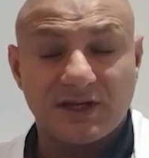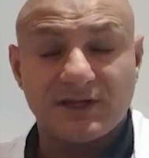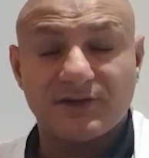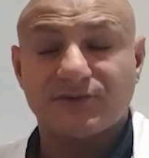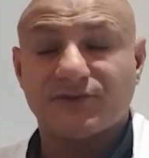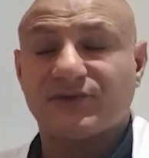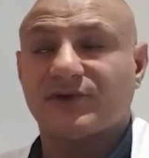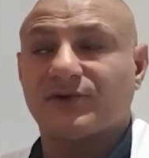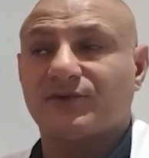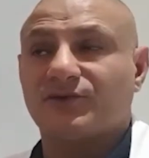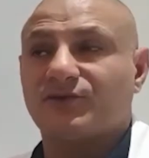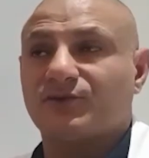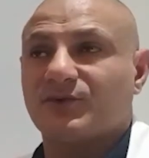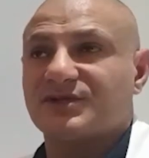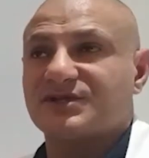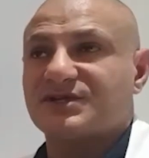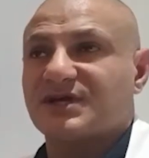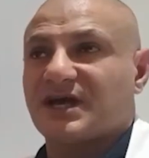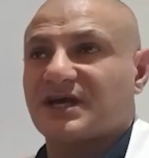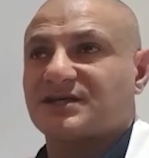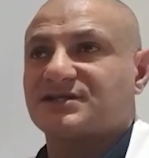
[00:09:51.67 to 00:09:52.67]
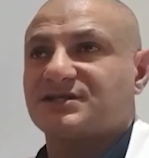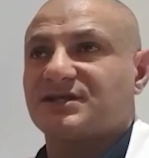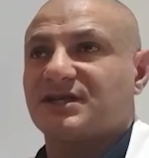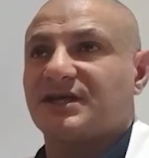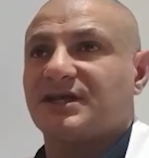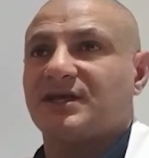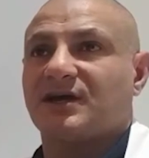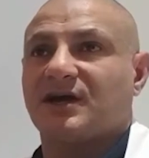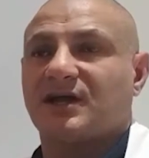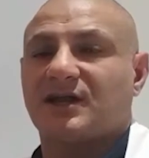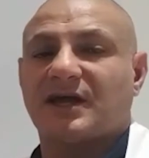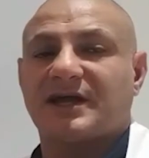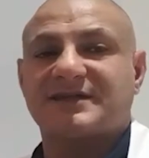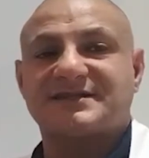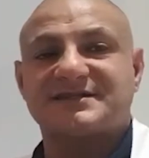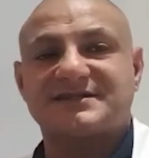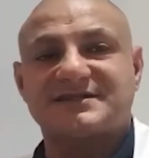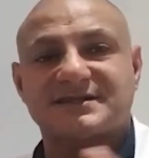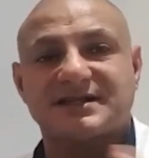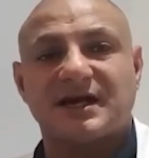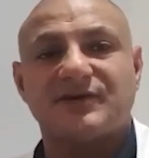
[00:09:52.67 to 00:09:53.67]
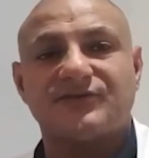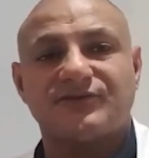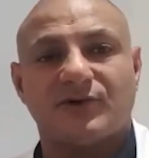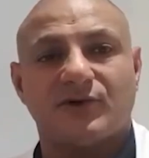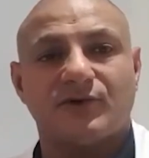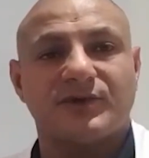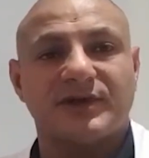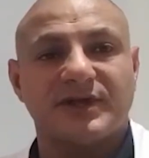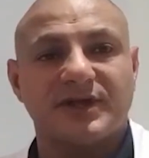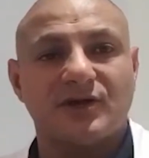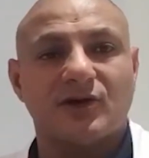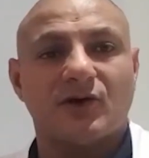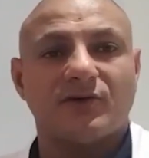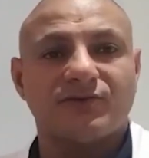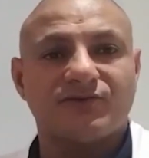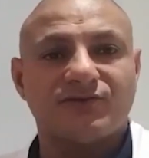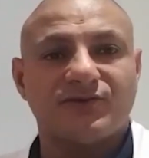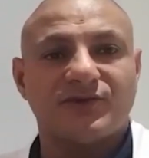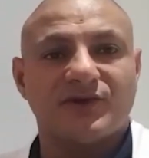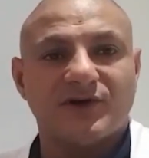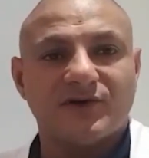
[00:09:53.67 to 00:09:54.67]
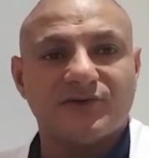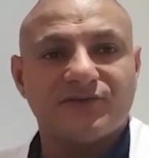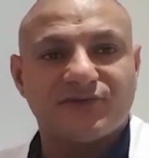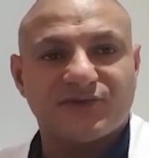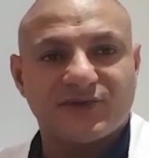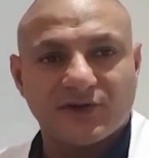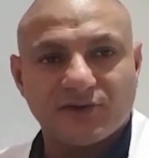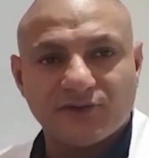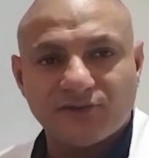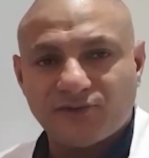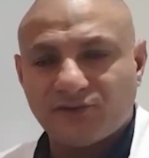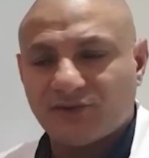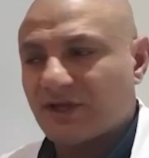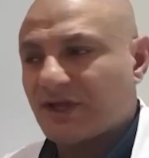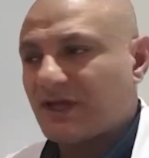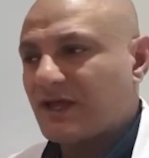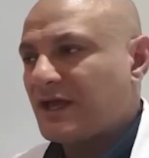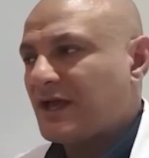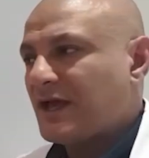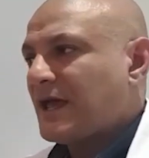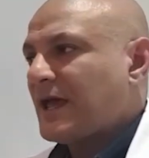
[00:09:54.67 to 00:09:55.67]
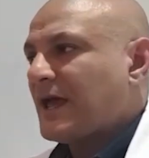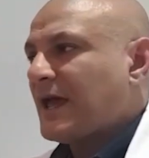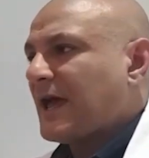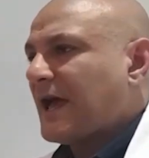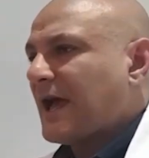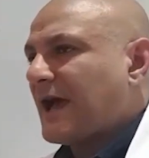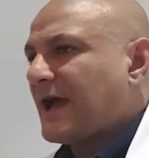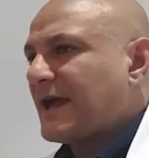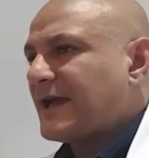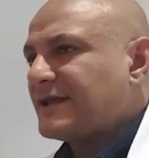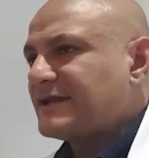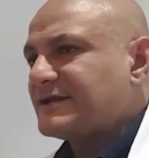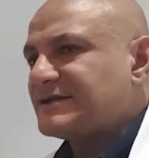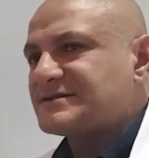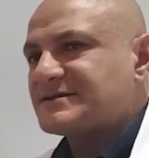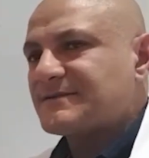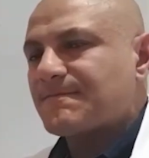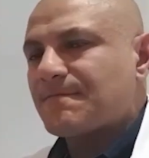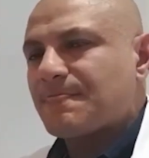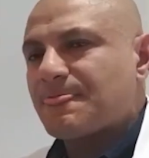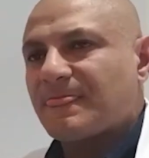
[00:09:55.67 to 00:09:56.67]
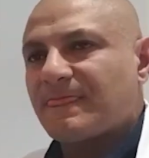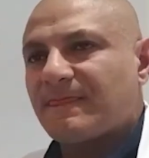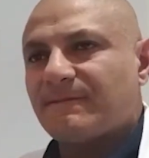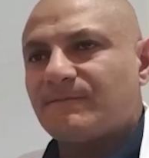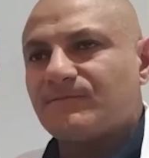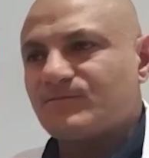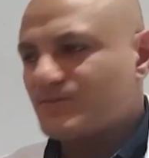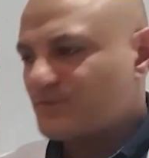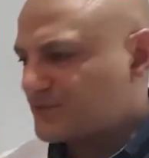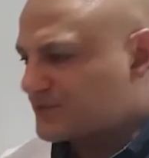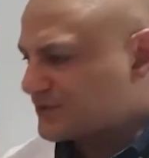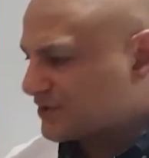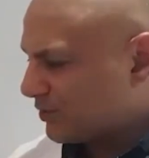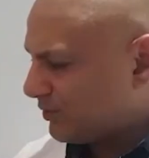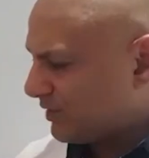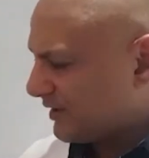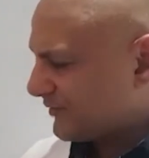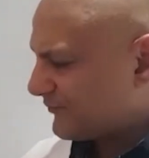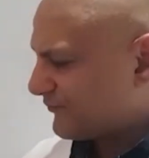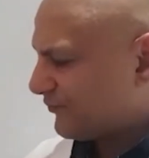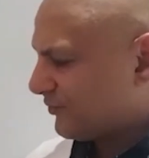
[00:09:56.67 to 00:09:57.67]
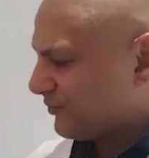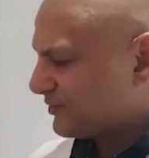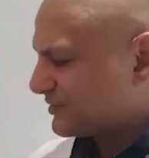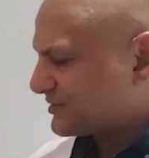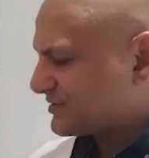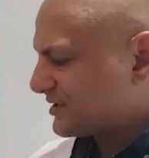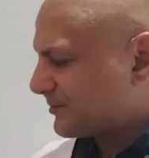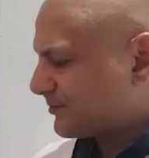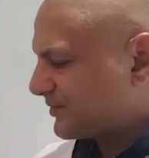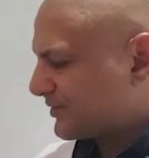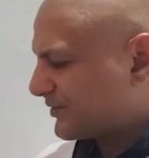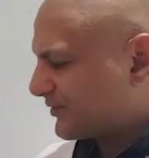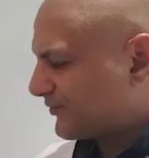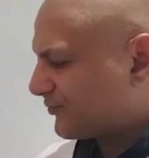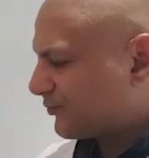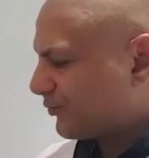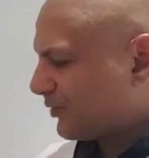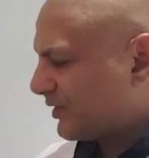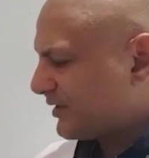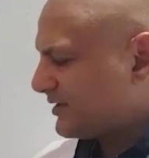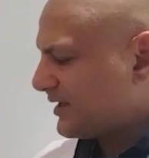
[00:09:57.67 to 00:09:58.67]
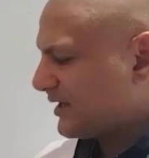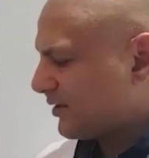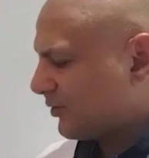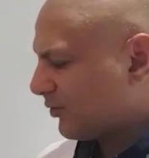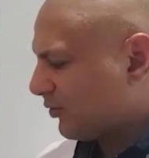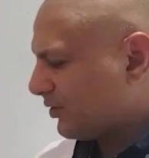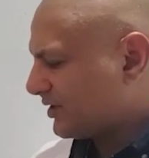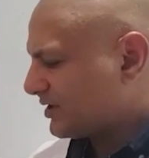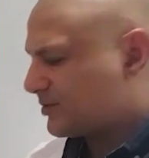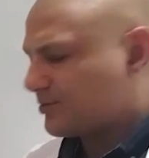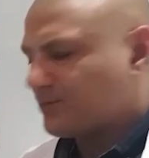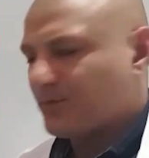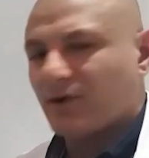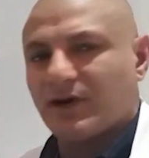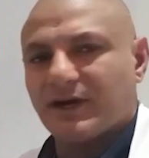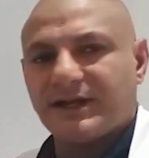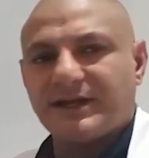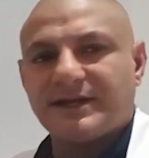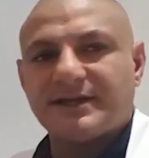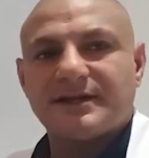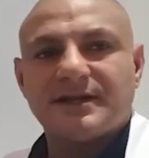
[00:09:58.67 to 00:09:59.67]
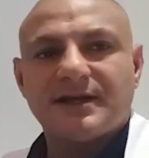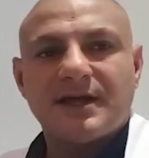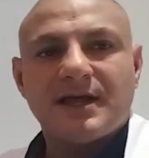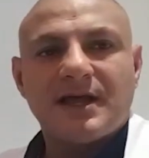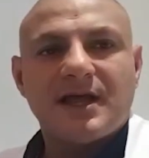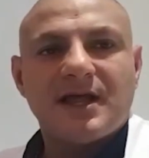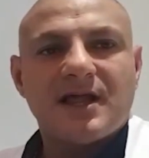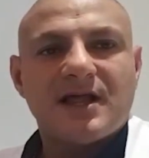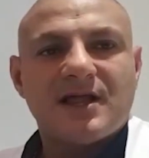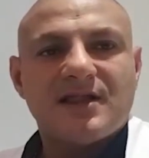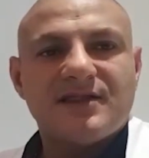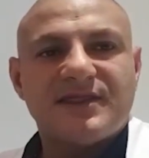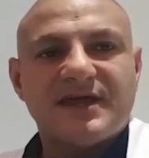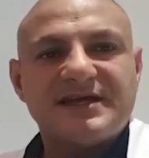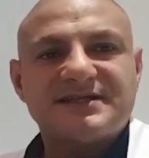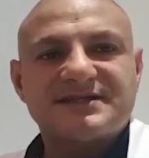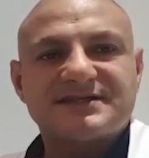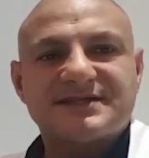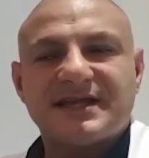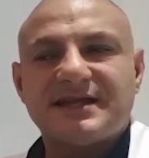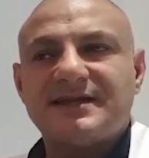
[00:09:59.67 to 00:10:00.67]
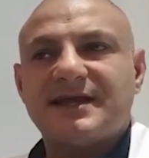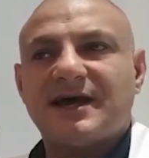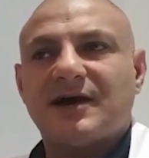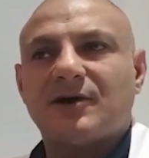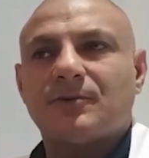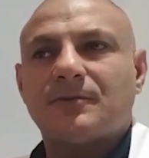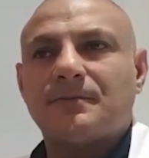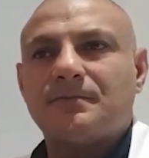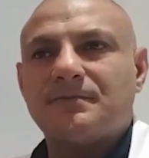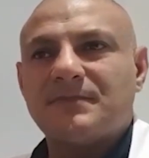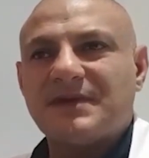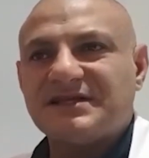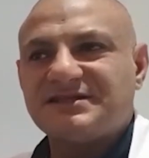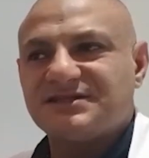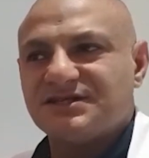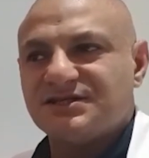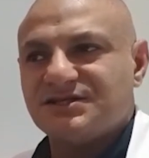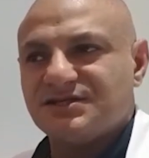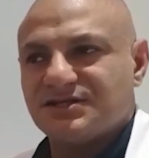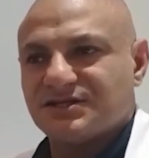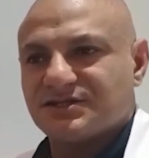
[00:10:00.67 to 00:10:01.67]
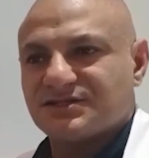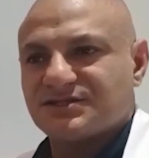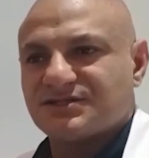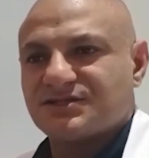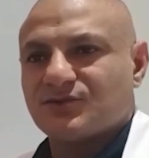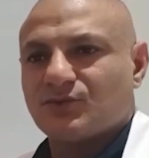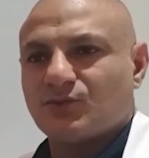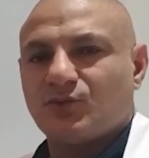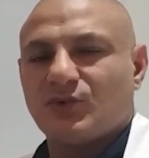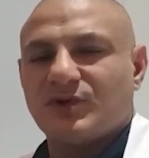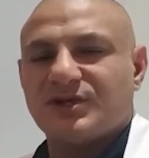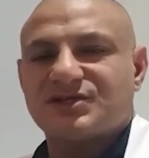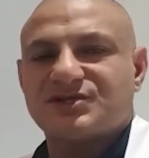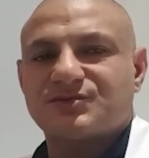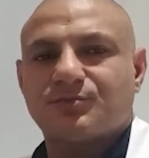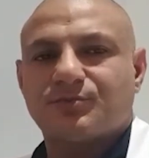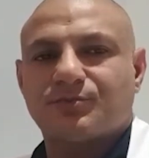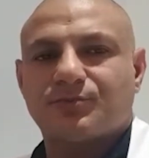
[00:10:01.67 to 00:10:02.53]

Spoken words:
cells, which actually are like the scaffolding of nerve cells. And toll-like 4 receptors, when they're occupied, they send out messengers which